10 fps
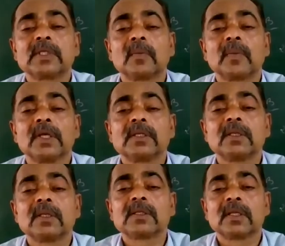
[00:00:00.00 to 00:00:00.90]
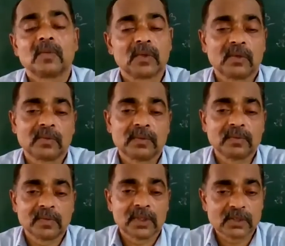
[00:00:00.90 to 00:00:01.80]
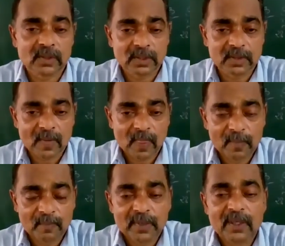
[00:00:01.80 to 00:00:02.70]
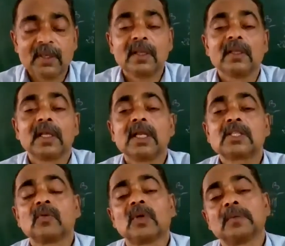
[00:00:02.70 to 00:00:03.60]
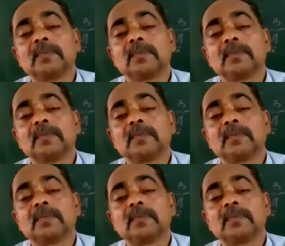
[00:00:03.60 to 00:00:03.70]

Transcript: are placed in the same group. Understood? The next one.